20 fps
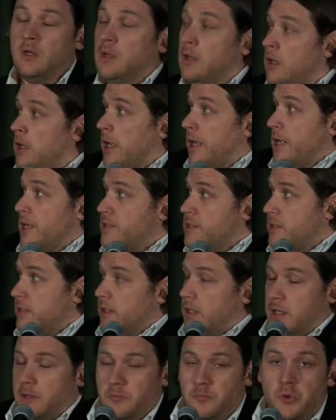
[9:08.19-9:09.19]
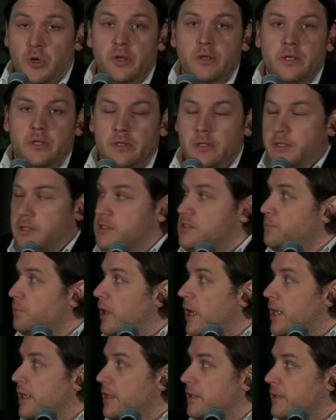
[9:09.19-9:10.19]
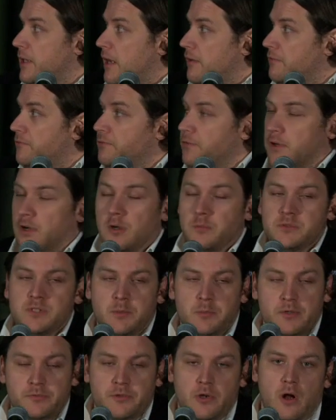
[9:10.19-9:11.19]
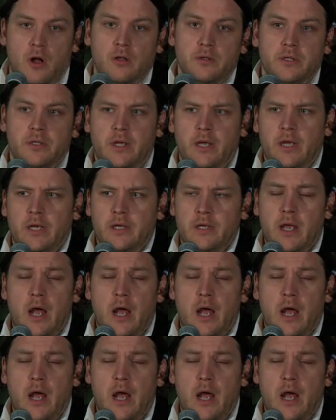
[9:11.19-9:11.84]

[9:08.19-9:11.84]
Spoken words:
And it's brilliantly displayed in that film. Some have called it an